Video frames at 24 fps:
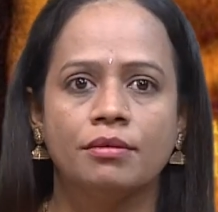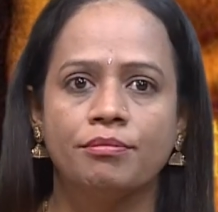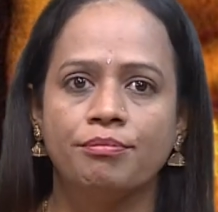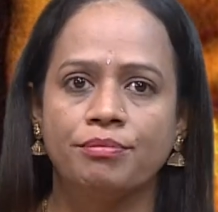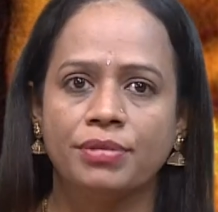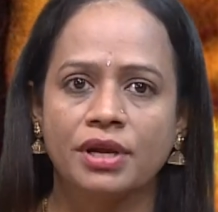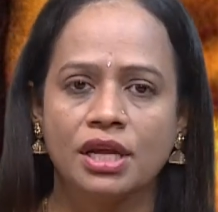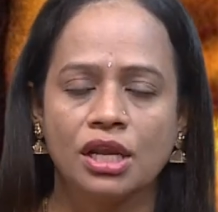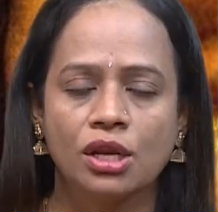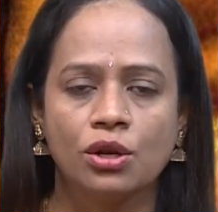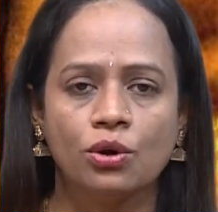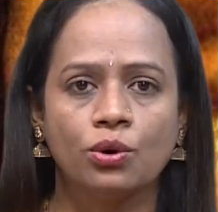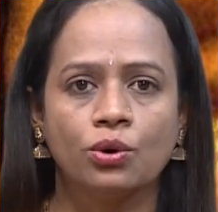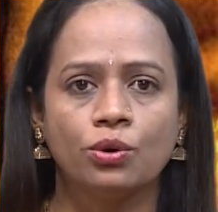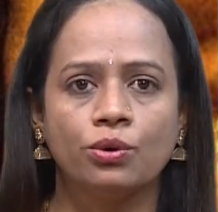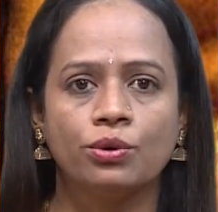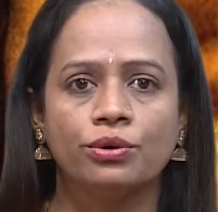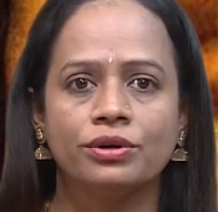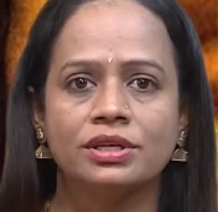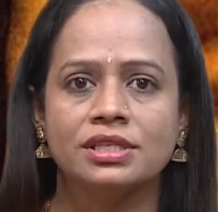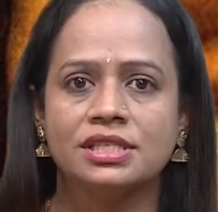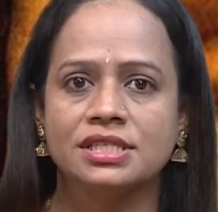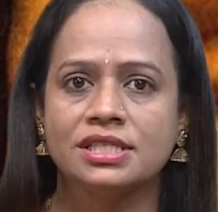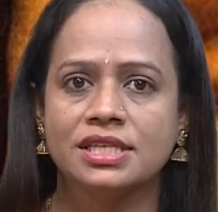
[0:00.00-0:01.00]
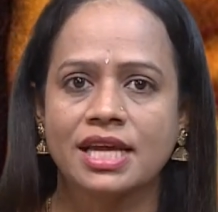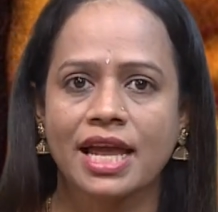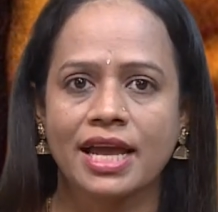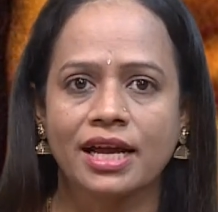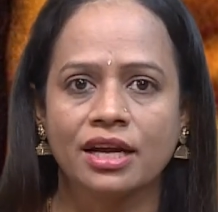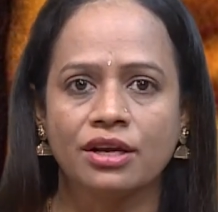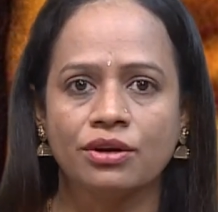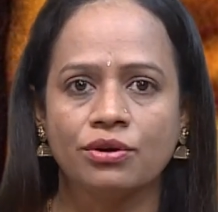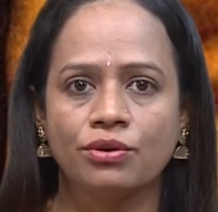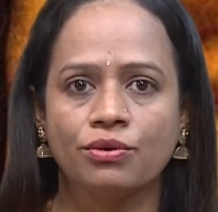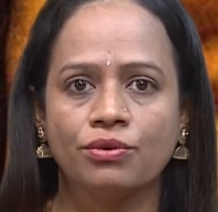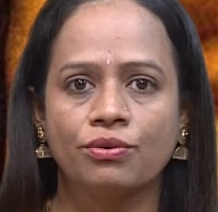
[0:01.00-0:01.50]
Pillow,
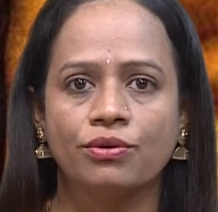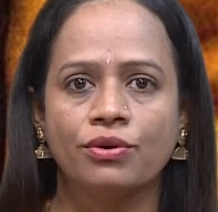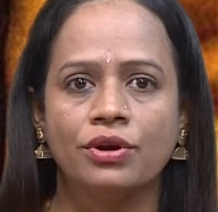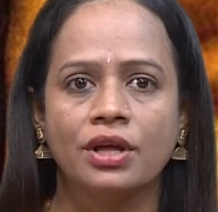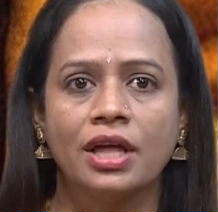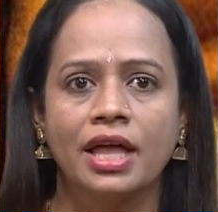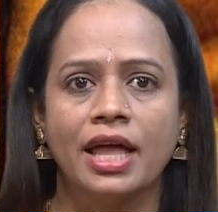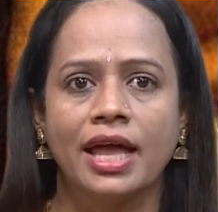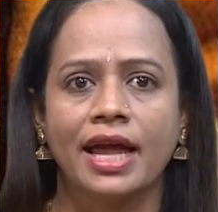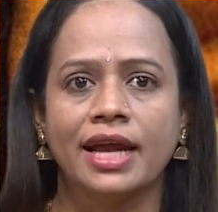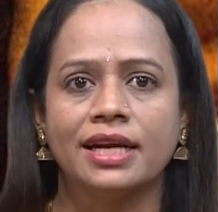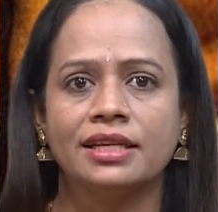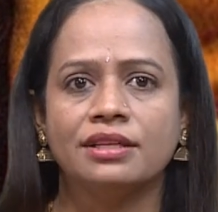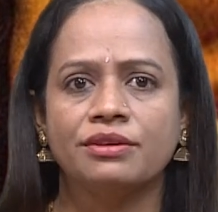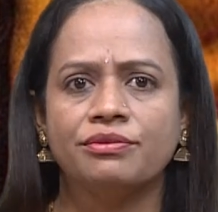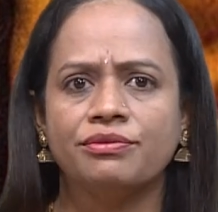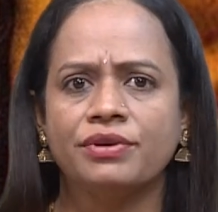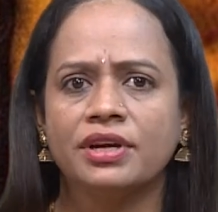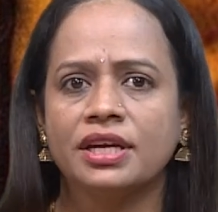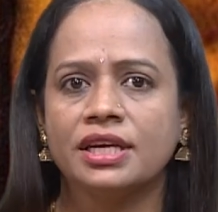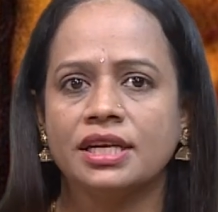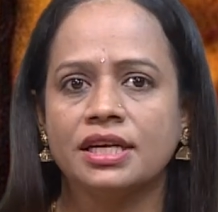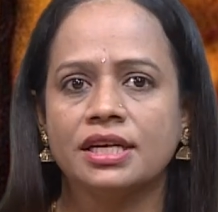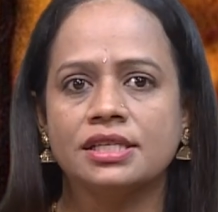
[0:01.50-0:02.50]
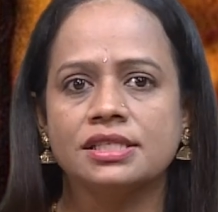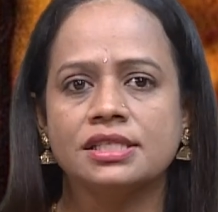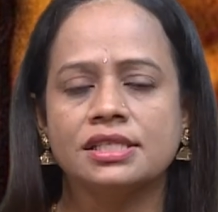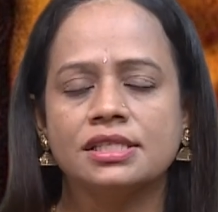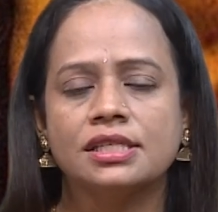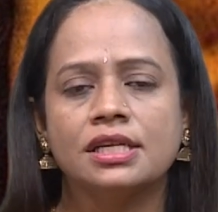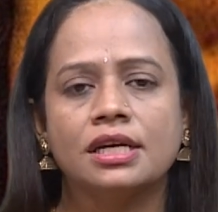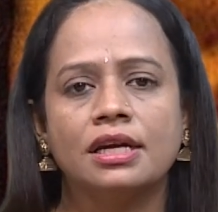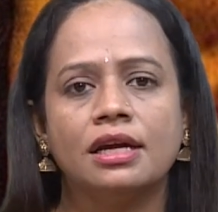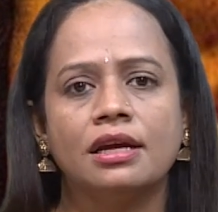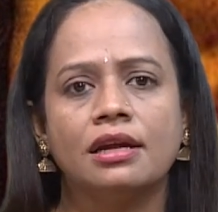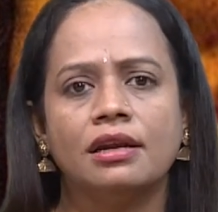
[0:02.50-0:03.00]
Stegno, and the various
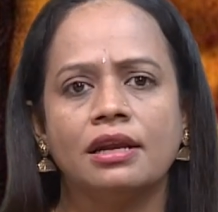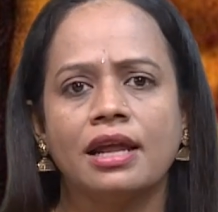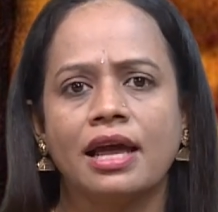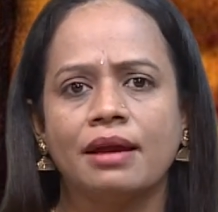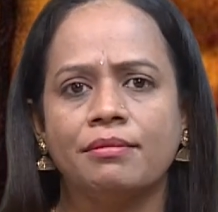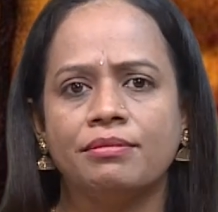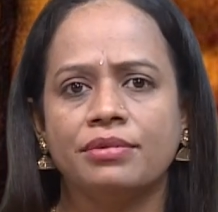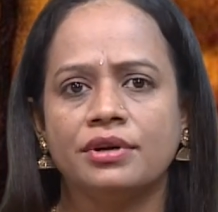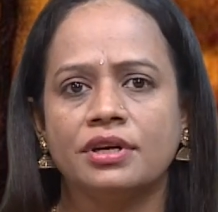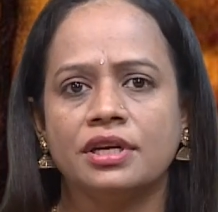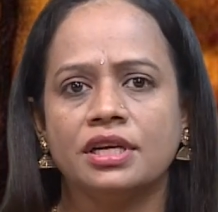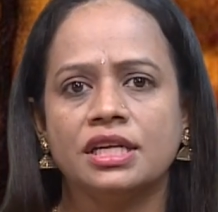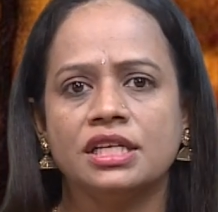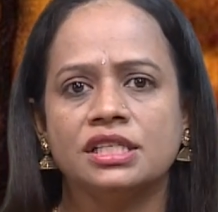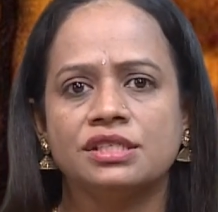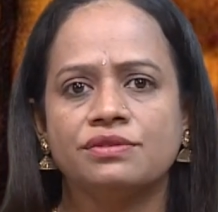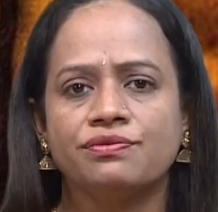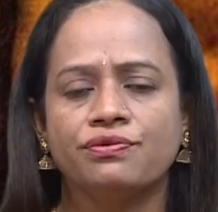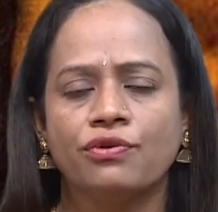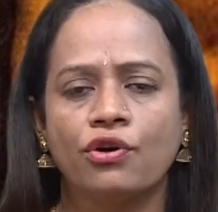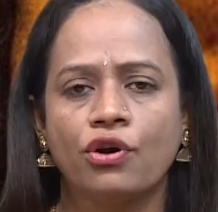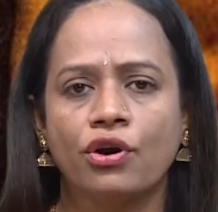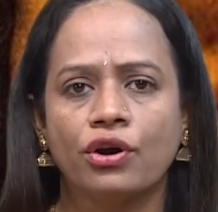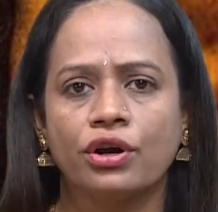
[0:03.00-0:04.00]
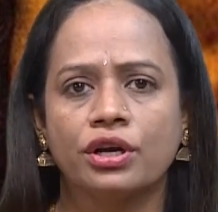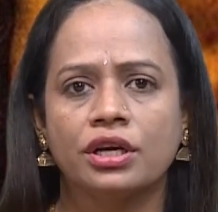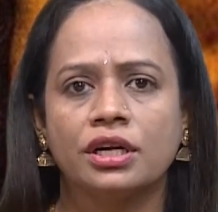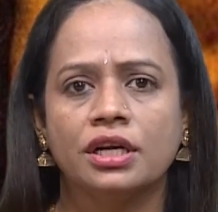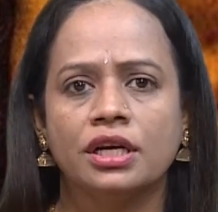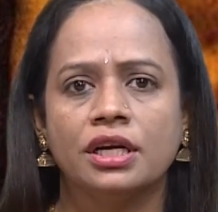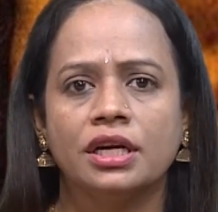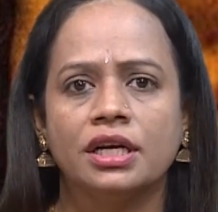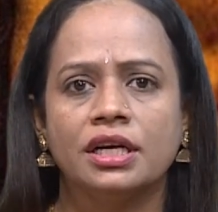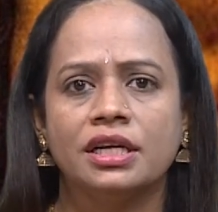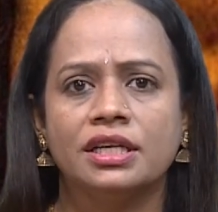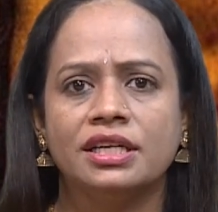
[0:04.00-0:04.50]
libraries for
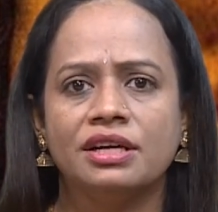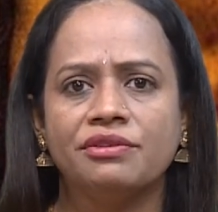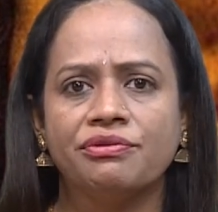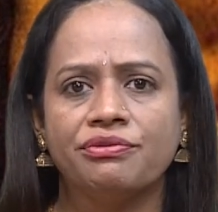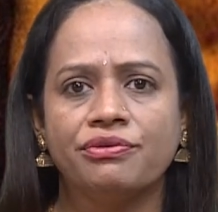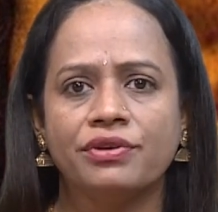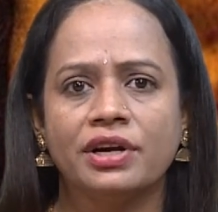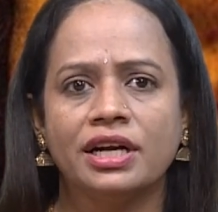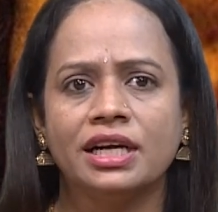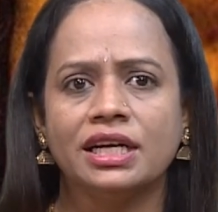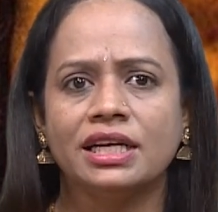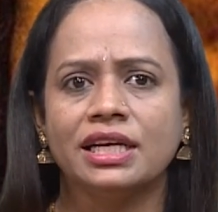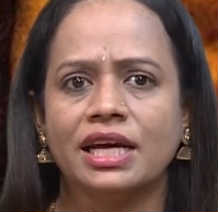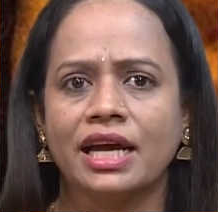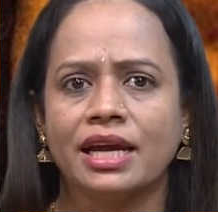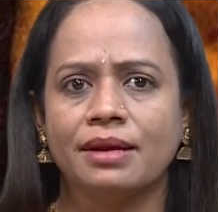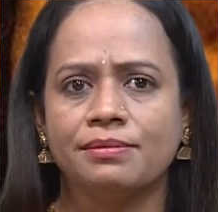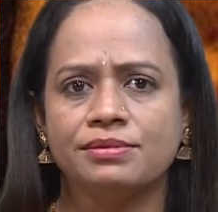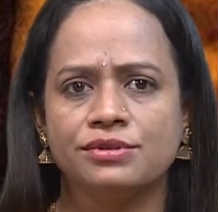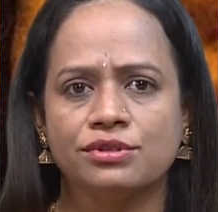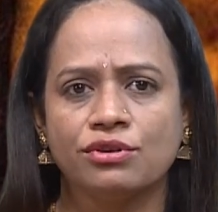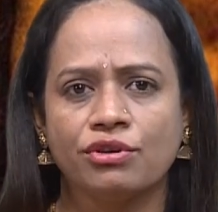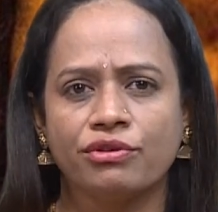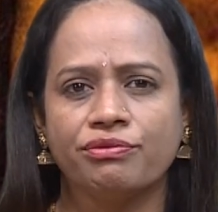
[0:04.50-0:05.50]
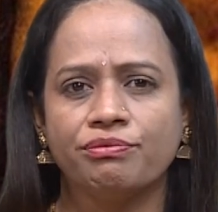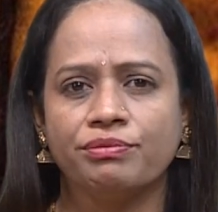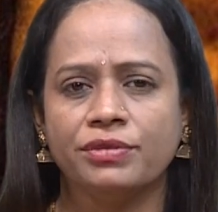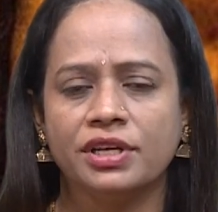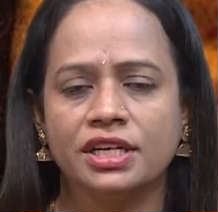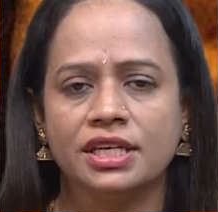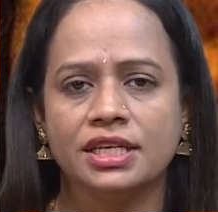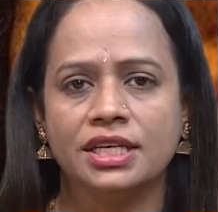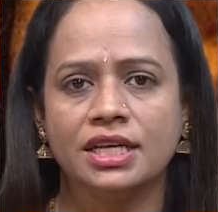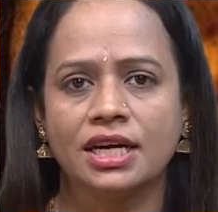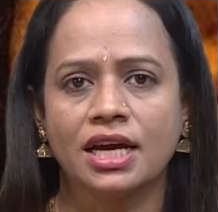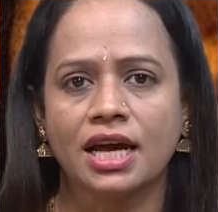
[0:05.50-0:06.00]
different types of
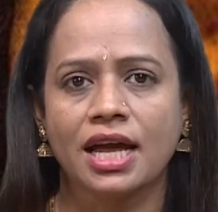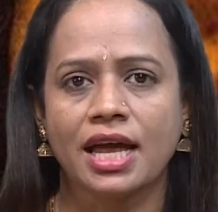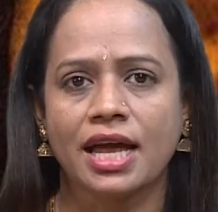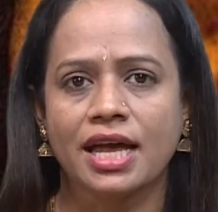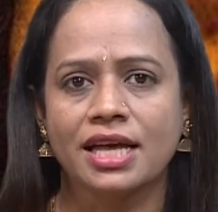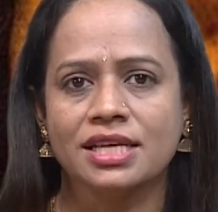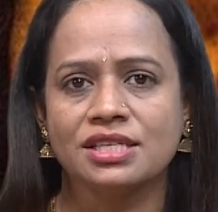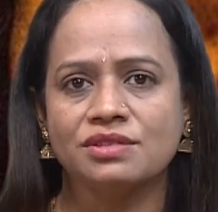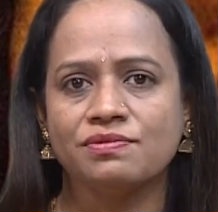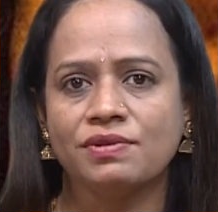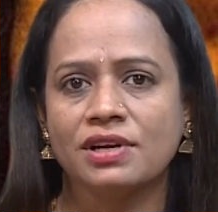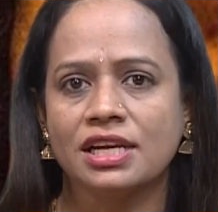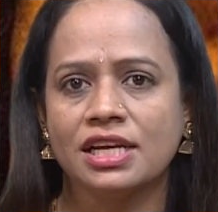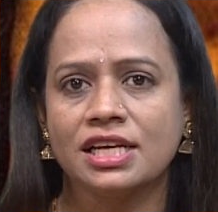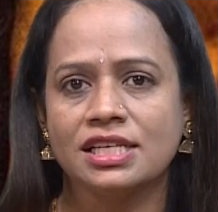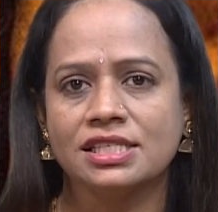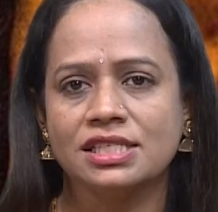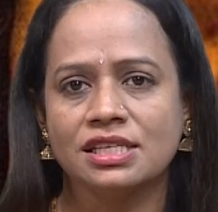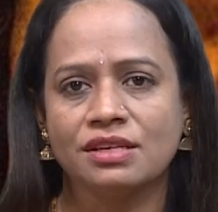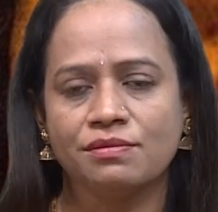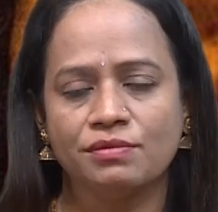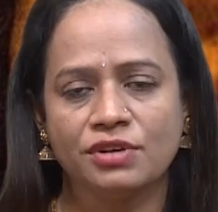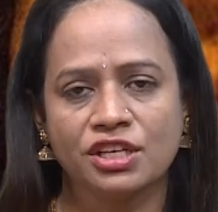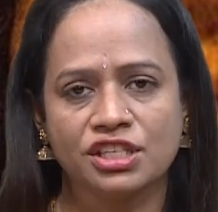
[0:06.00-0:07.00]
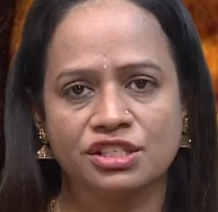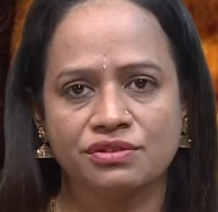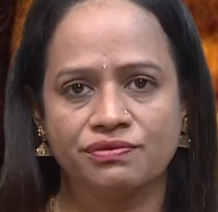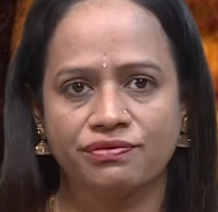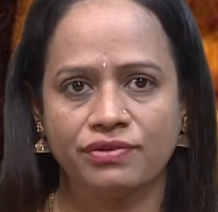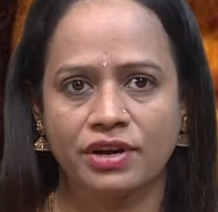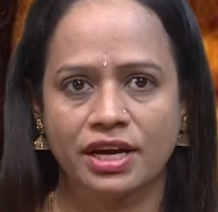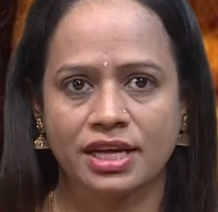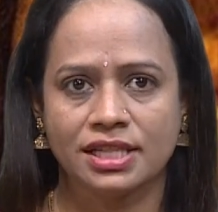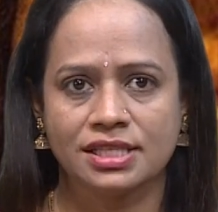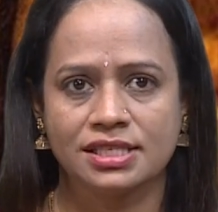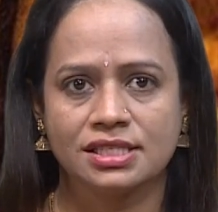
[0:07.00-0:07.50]
media as well as image
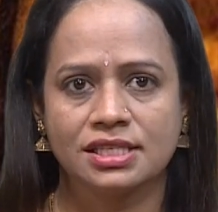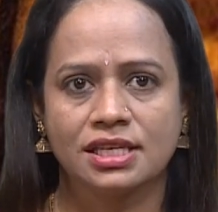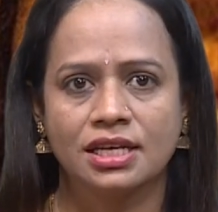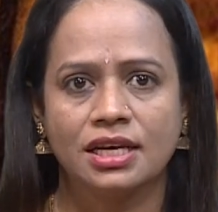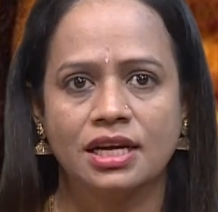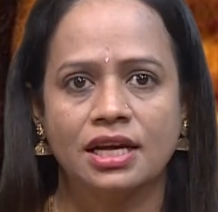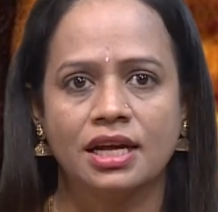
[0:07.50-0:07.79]
files.